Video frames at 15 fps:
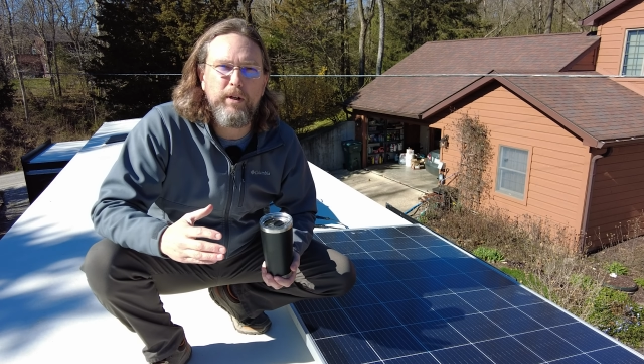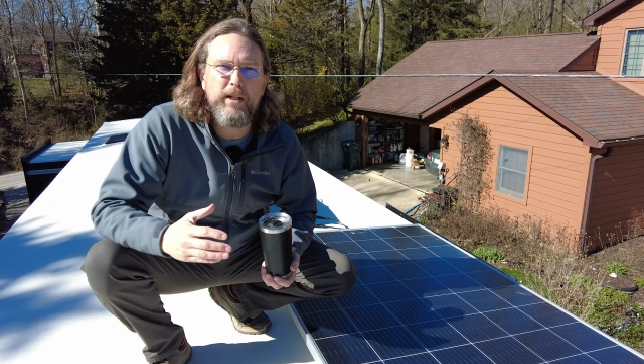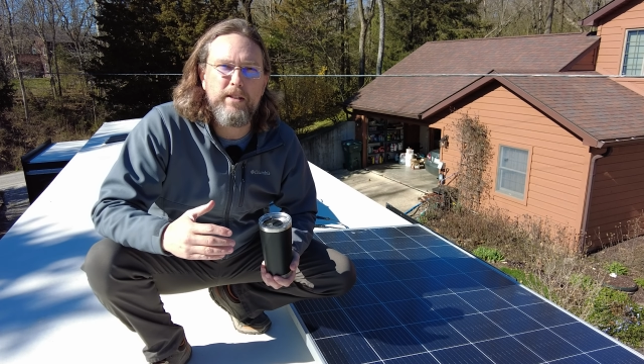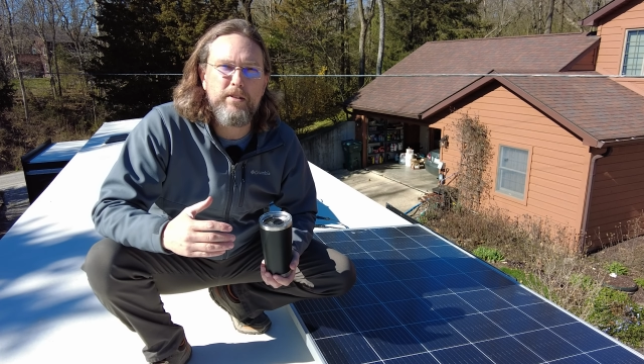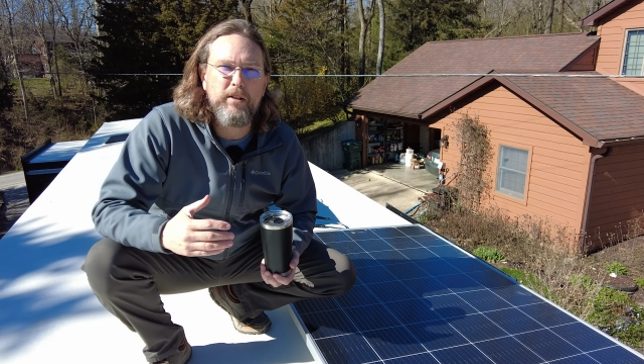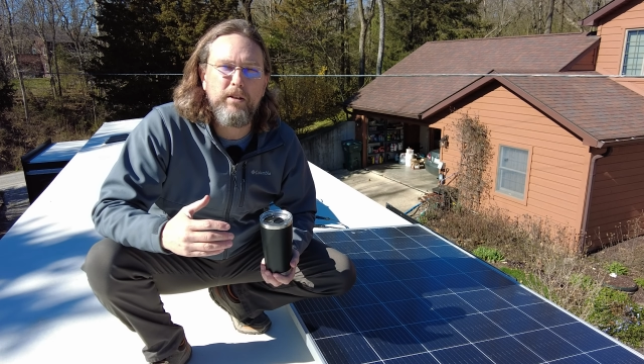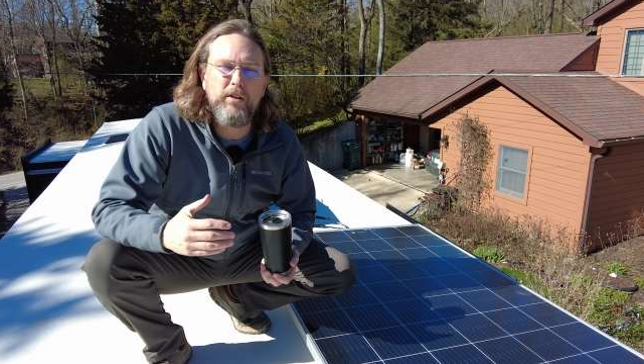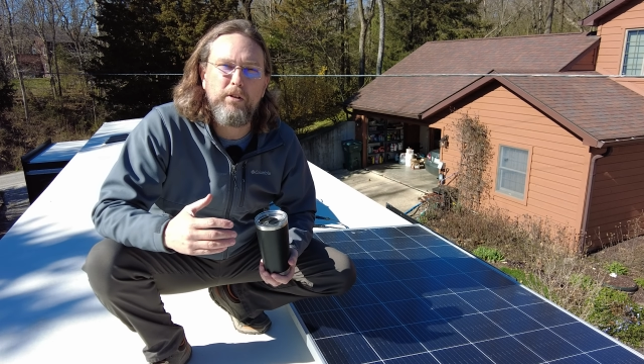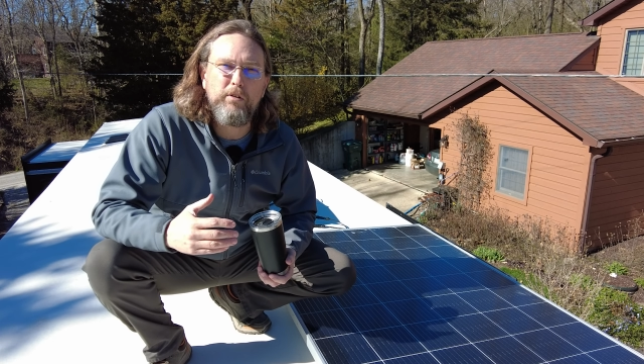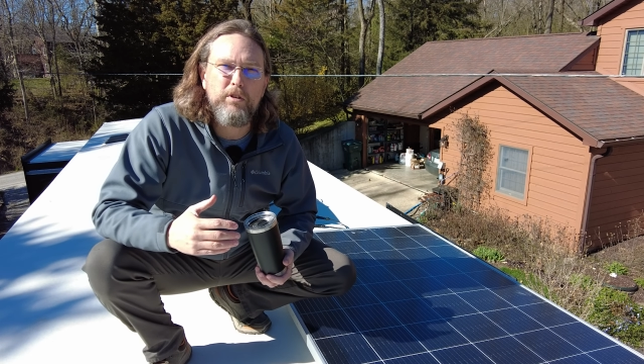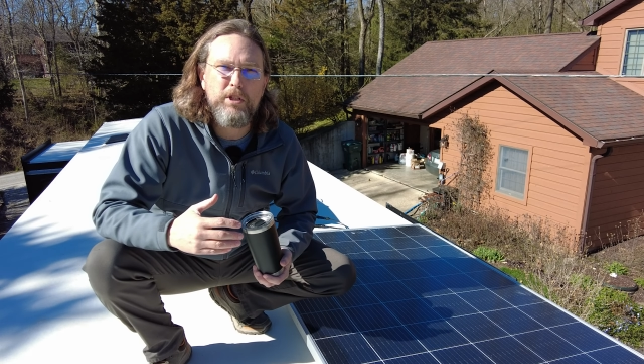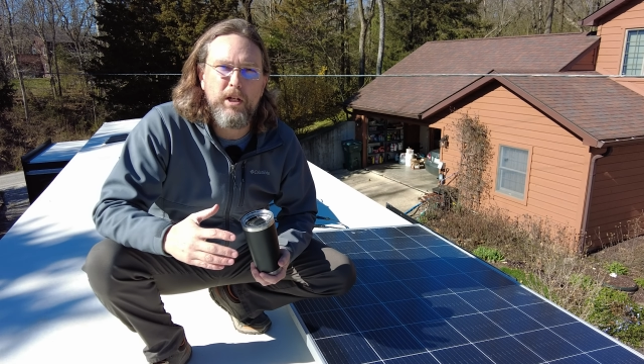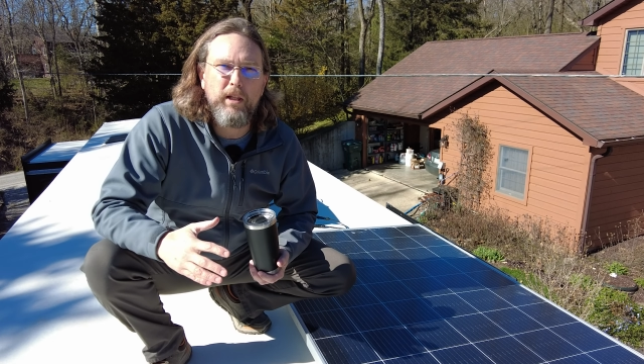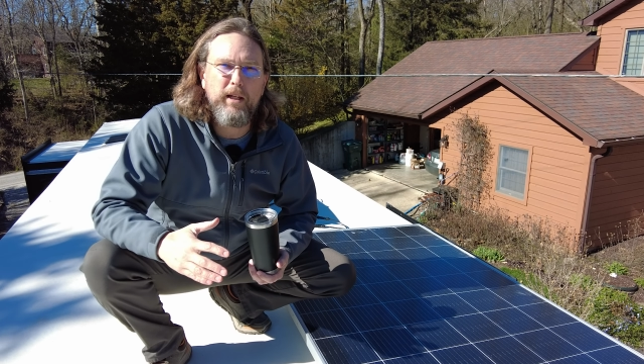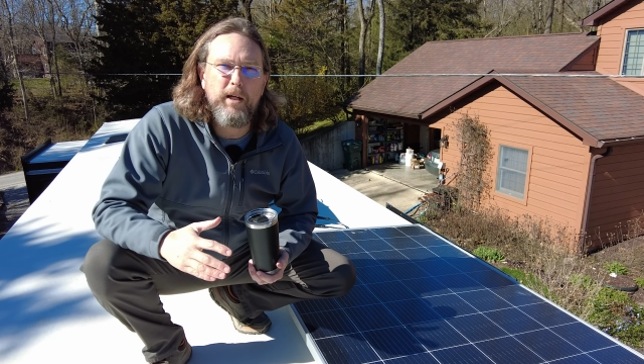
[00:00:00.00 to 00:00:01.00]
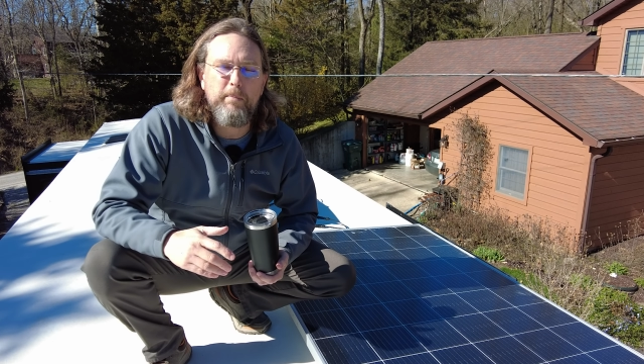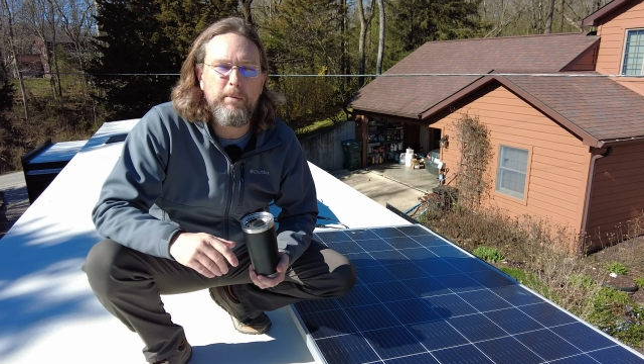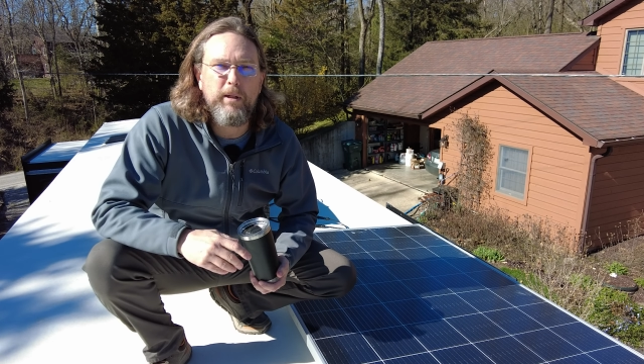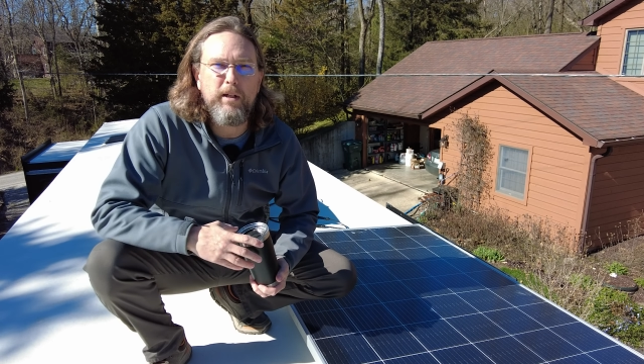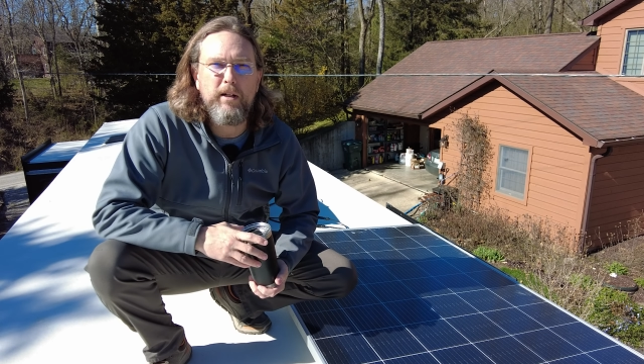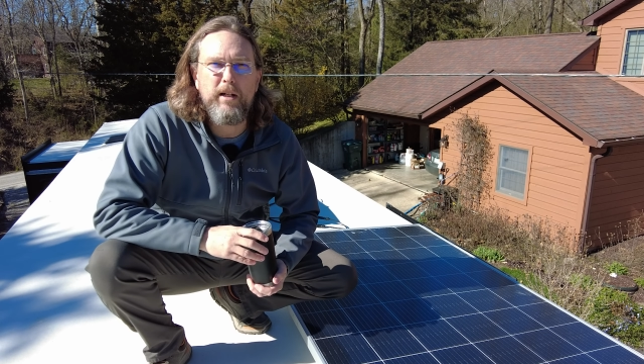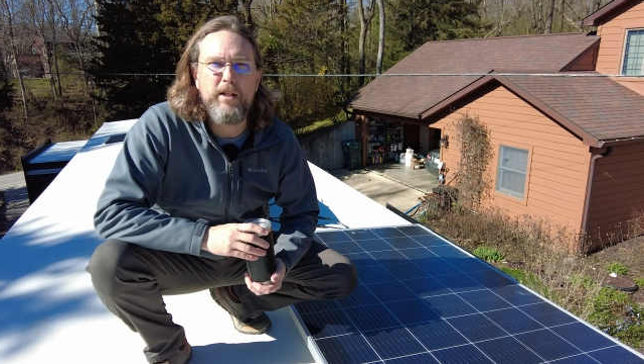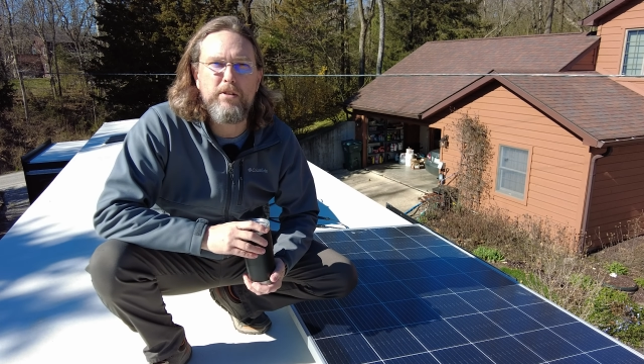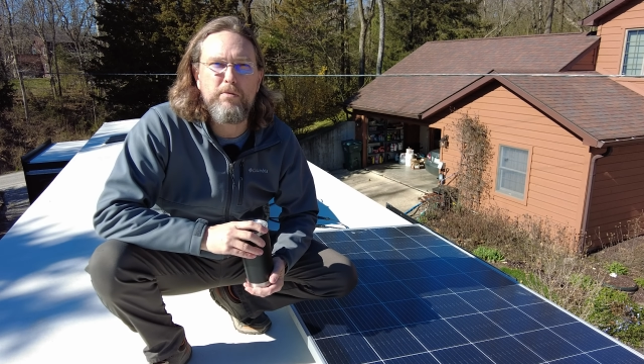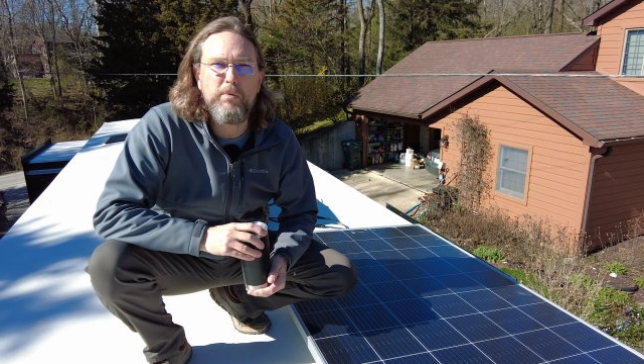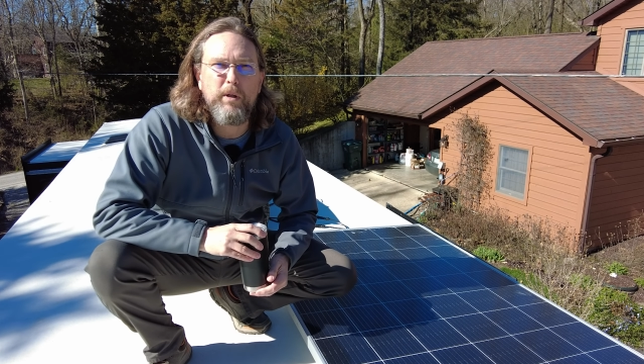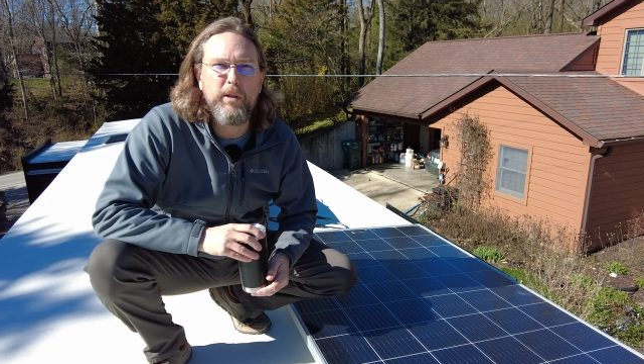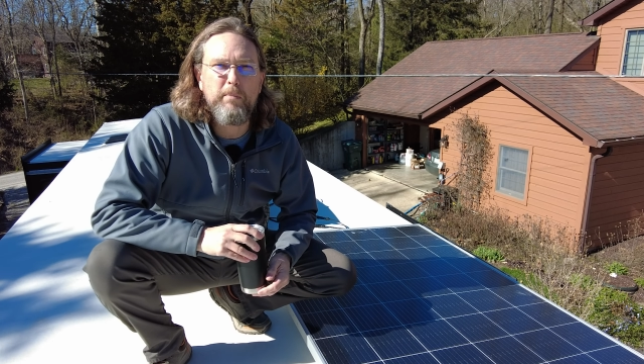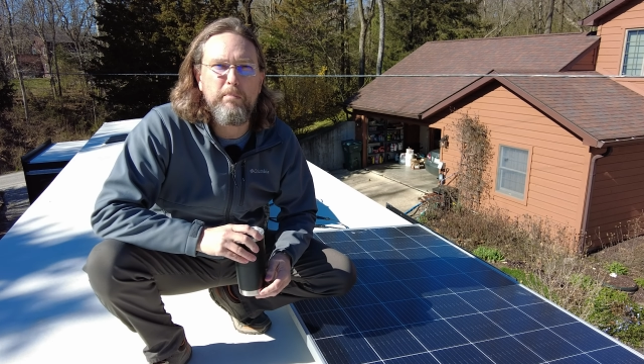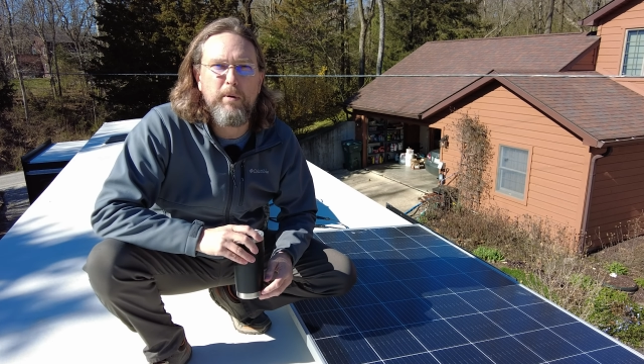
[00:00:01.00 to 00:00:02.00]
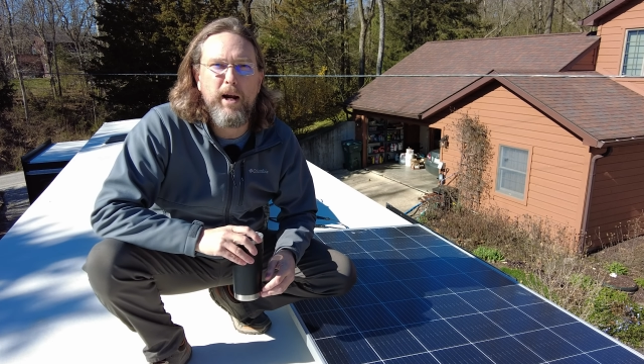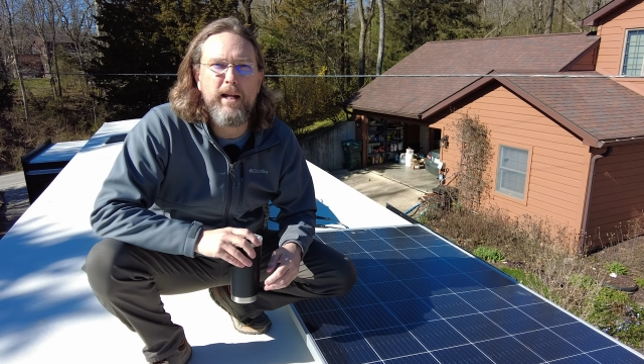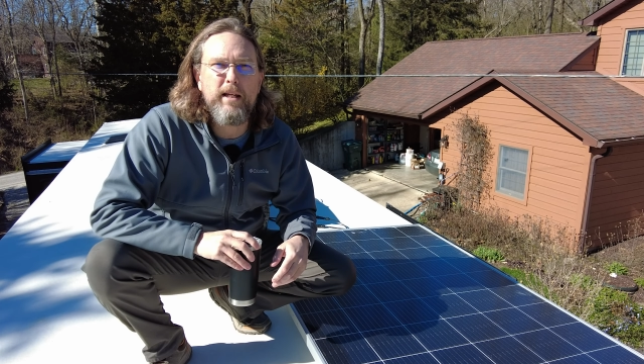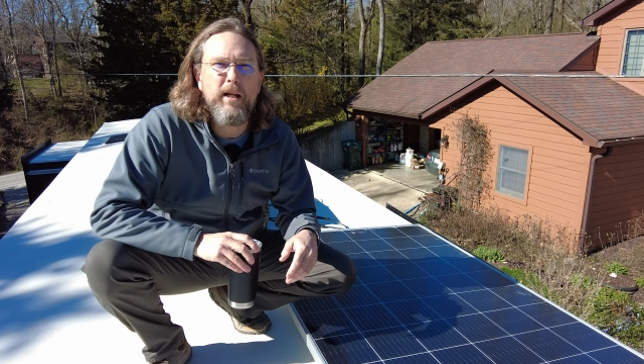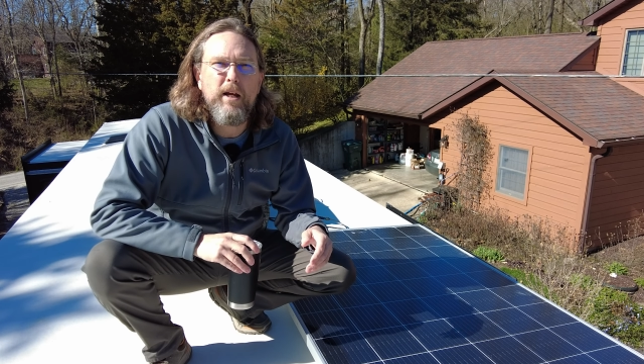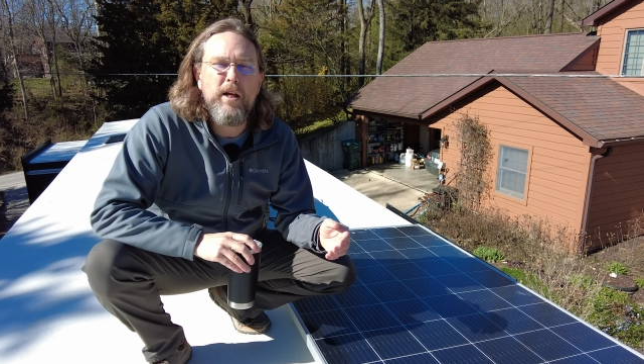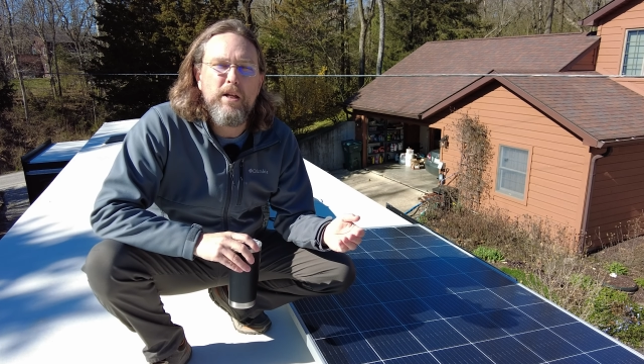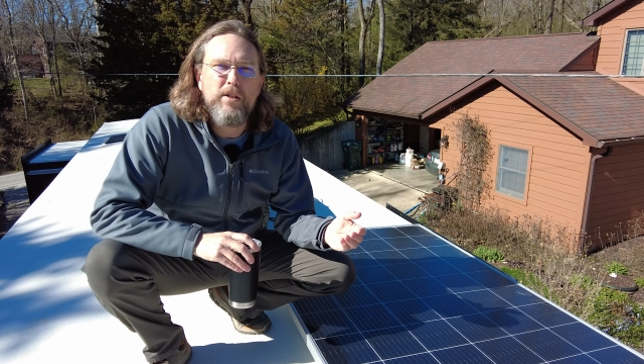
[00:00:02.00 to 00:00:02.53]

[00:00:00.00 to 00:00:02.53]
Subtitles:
It's a little chilly up here. It's really bright.